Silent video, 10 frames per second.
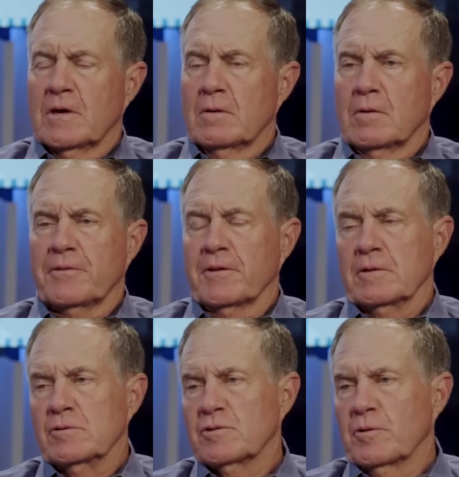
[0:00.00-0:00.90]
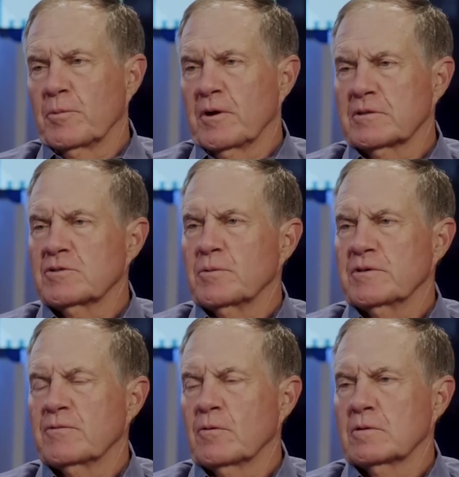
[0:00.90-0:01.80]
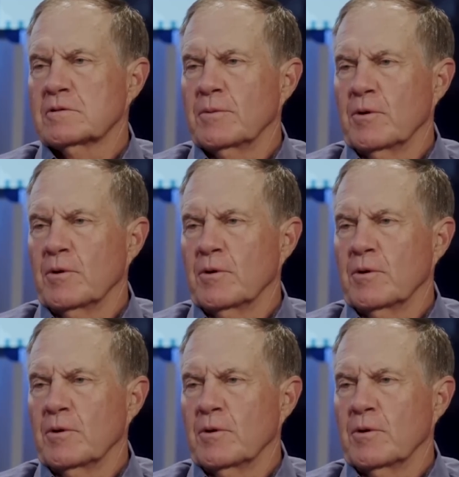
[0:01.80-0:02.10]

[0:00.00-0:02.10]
Oh, I think those are good practice weeks for us,